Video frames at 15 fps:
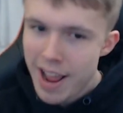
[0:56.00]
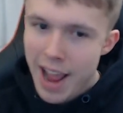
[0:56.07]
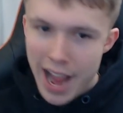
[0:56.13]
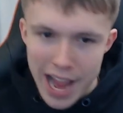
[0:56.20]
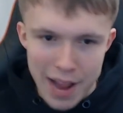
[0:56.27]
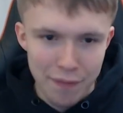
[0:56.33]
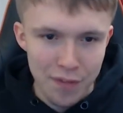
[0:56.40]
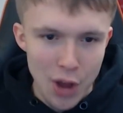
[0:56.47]

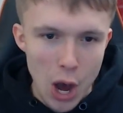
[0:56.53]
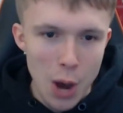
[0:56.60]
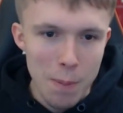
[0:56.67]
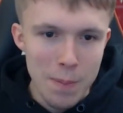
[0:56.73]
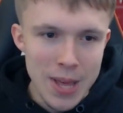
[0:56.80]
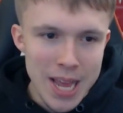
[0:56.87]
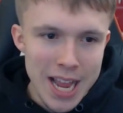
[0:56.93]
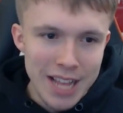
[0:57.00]
If
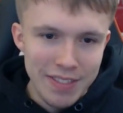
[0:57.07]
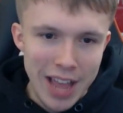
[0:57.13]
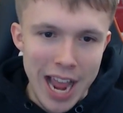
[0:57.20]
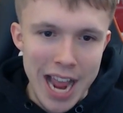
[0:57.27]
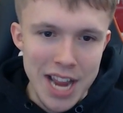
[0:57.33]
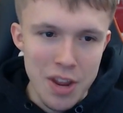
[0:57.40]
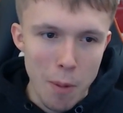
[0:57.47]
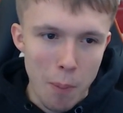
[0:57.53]
not,
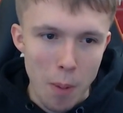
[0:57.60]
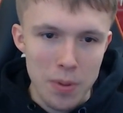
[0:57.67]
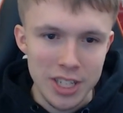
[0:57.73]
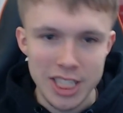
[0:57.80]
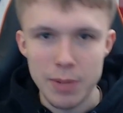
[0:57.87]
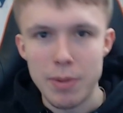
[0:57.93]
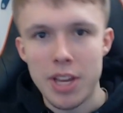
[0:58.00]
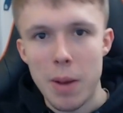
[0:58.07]
then you'll probably
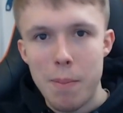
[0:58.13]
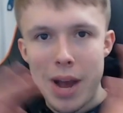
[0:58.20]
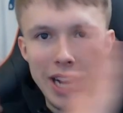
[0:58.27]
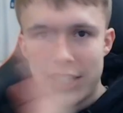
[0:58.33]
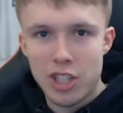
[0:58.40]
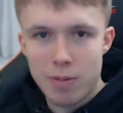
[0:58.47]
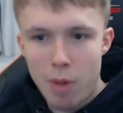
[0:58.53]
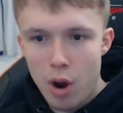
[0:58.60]
see me come
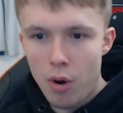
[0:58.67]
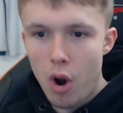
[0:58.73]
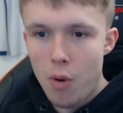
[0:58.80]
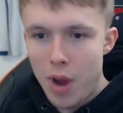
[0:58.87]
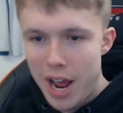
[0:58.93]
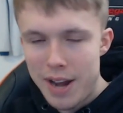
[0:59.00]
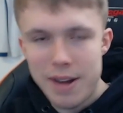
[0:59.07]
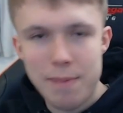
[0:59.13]
back tomorrow
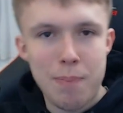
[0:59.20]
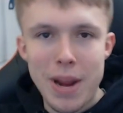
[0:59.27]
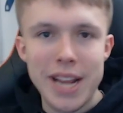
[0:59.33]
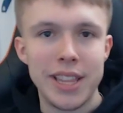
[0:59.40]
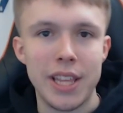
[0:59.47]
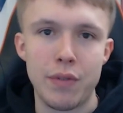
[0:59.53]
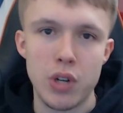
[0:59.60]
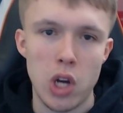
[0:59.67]
and be
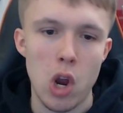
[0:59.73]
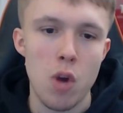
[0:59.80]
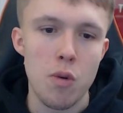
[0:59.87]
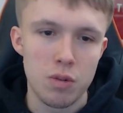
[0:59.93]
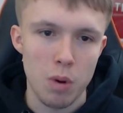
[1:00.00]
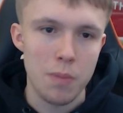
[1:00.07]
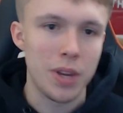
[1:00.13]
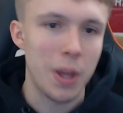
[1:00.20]
in different
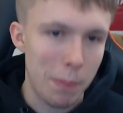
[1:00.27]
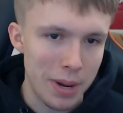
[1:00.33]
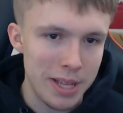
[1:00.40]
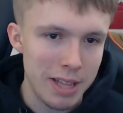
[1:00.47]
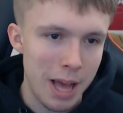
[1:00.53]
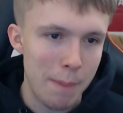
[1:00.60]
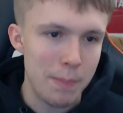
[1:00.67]
clothes when we complete that,